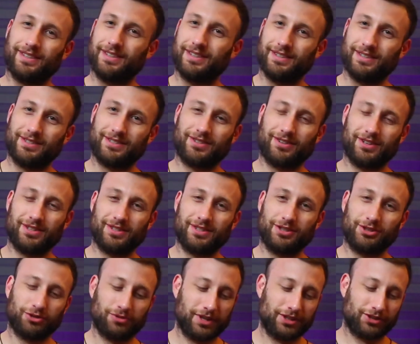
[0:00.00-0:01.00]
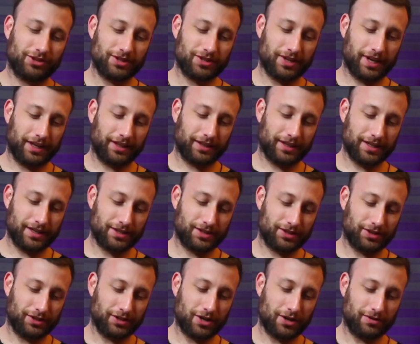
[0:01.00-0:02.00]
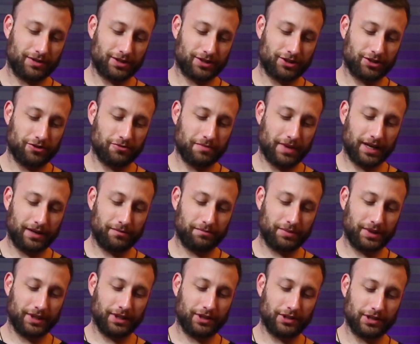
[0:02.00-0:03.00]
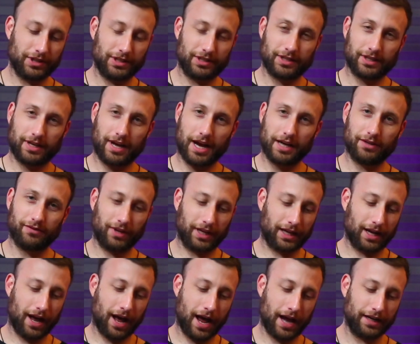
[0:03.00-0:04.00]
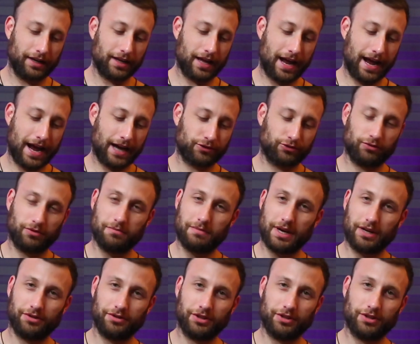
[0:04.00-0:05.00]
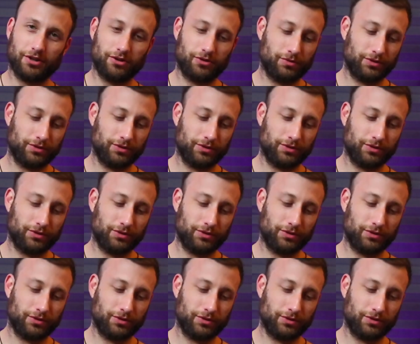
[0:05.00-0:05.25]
in certain situations like this, you know, it still may be good to kind of like hide the actual melody note,